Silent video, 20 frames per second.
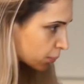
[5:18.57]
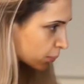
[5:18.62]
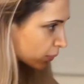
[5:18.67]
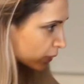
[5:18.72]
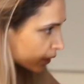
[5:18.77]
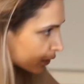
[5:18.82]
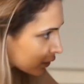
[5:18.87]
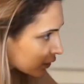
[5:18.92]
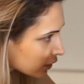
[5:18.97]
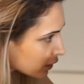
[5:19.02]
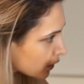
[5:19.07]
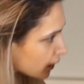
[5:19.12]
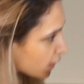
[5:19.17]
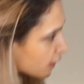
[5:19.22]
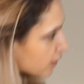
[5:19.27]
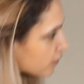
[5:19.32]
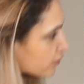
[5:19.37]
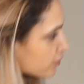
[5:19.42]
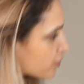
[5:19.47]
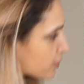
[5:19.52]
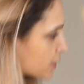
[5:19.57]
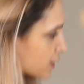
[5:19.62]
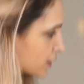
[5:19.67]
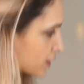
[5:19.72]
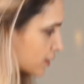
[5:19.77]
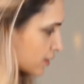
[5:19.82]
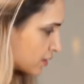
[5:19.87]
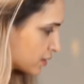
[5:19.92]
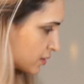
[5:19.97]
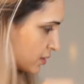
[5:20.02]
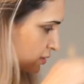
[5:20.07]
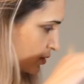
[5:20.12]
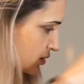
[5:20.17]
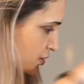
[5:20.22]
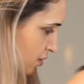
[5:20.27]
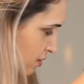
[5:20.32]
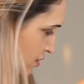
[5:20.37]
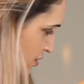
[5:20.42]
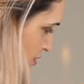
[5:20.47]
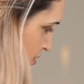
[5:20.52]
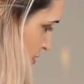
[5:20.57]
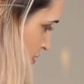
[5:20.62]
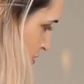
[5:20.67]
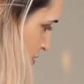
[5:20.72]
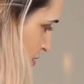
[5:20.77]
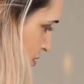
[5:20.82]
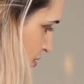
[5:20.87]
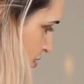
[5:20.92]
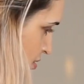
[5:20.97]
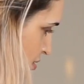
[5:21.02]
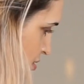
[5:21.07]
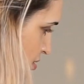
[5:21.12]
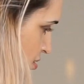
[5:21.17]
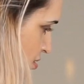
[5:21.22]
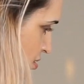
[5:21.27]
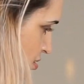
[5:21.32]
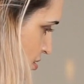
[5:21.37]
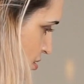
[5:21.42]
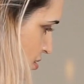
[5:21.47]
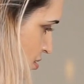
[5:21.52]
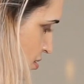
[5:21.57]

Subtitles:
mother gave me. Huh.